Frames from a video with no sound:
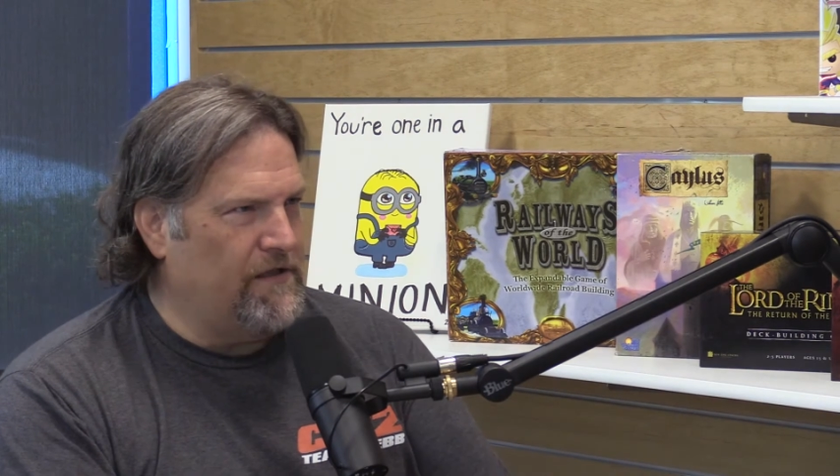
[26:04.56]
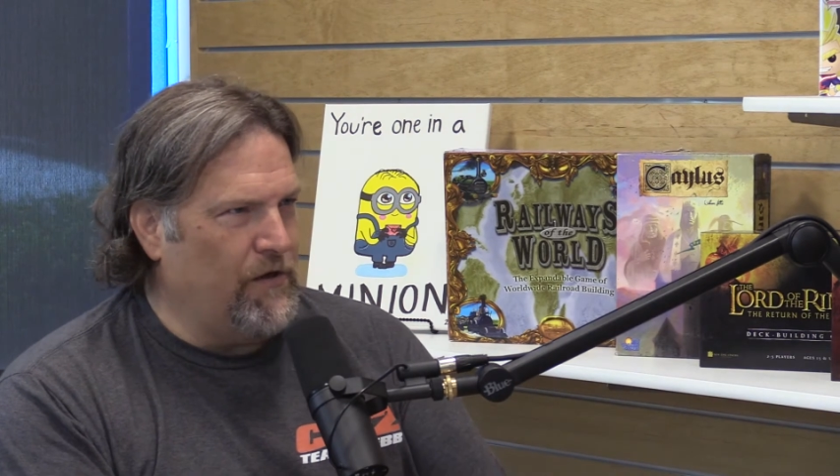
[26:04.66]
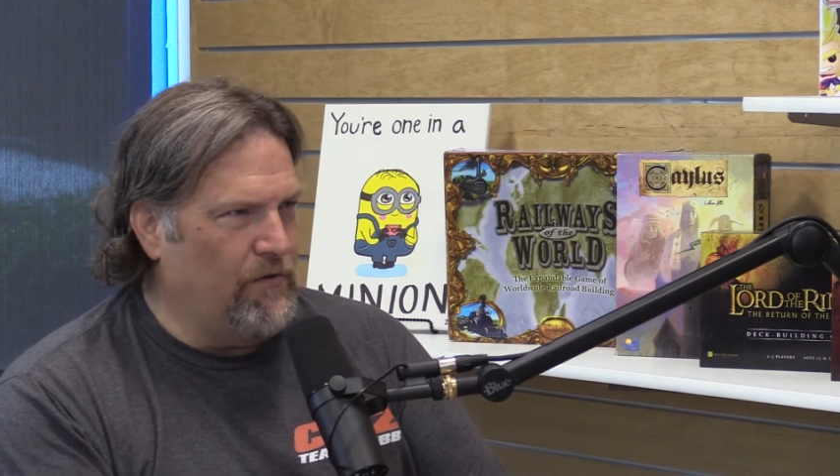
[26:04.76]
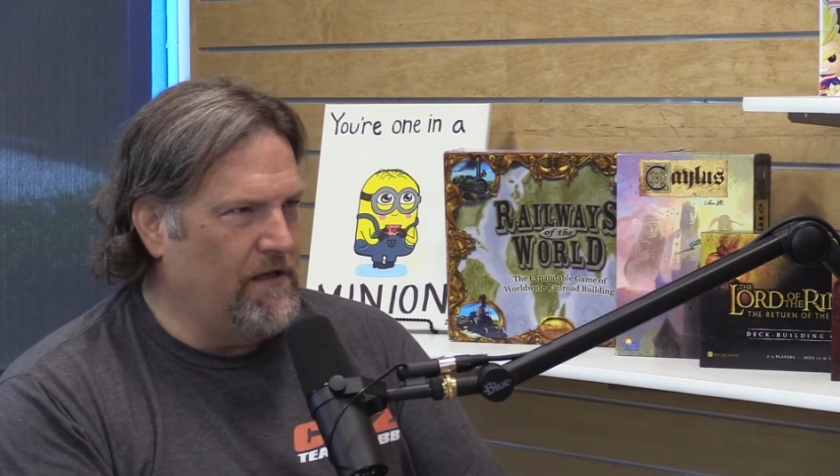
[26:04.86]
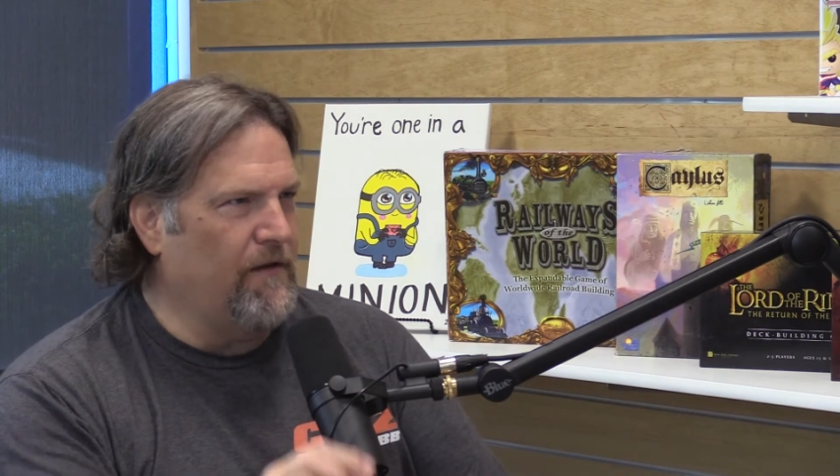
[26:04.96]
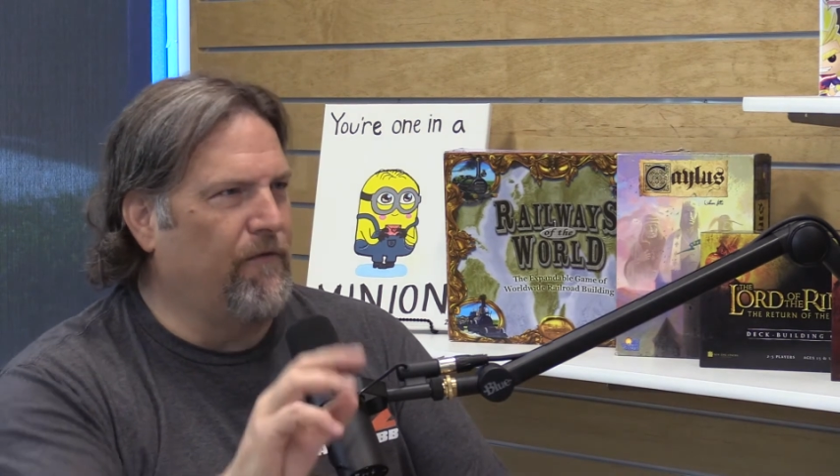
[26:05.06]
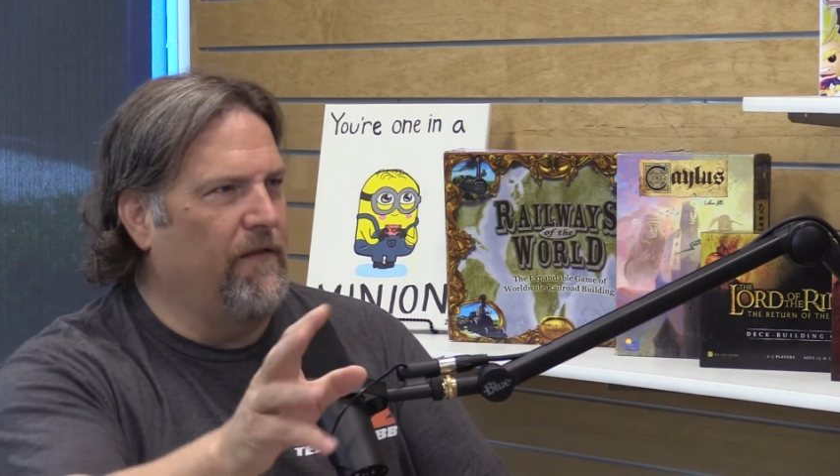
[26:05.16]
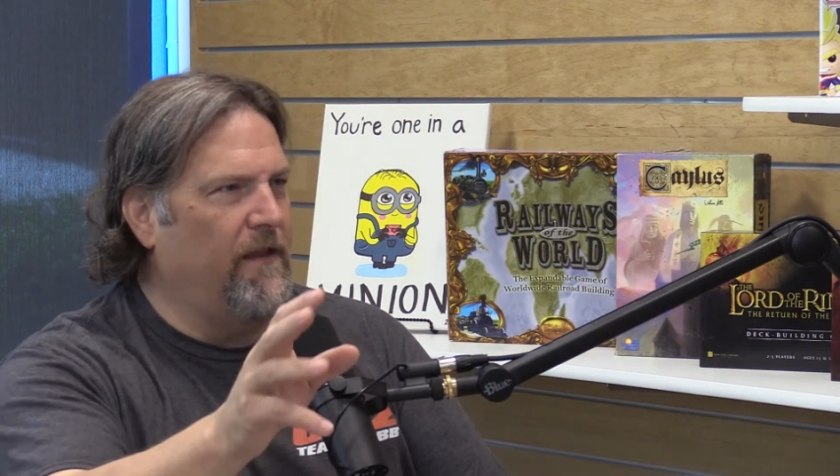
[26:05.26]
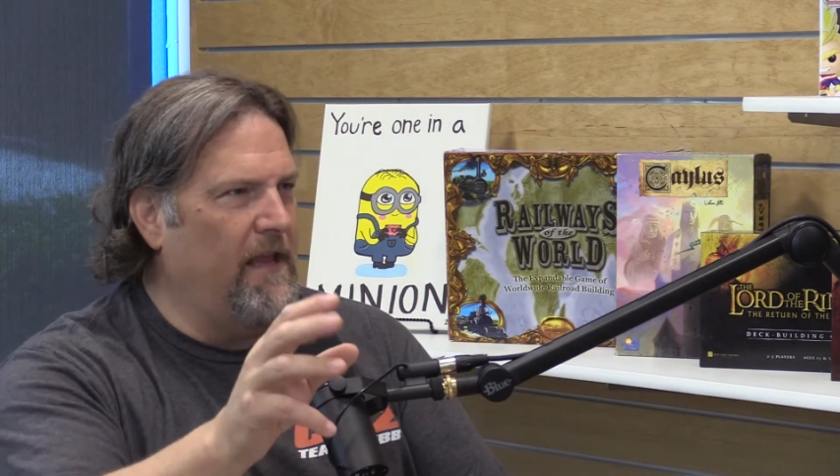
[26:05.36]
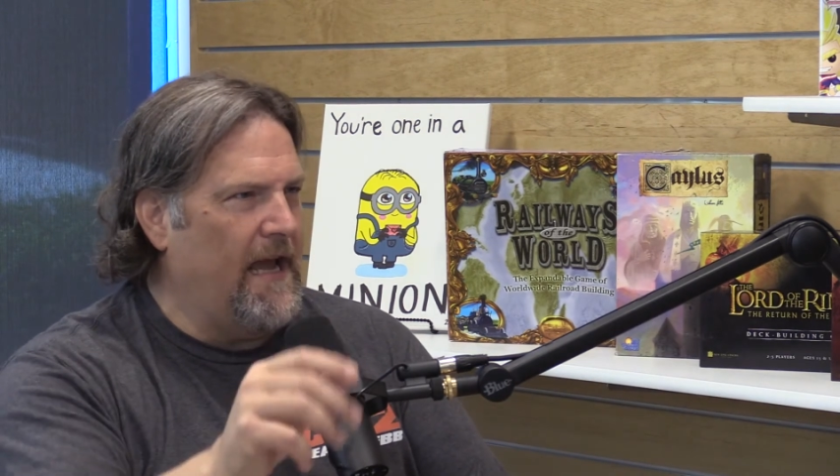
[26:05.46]
that's so
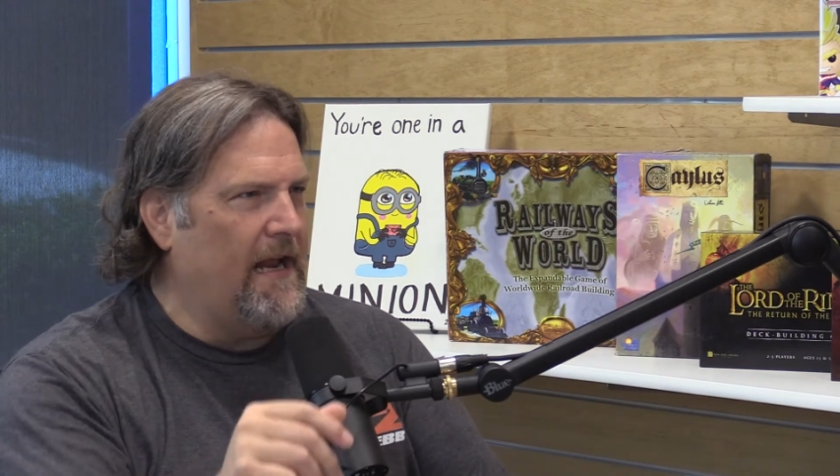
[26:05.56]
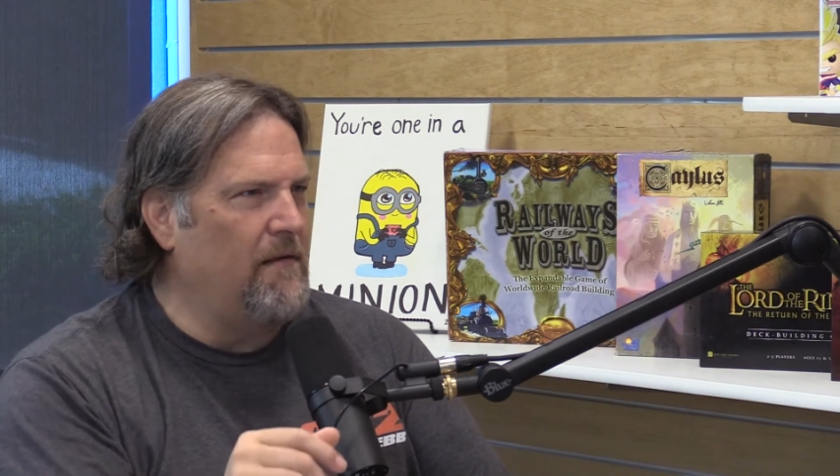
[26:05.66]
different than that.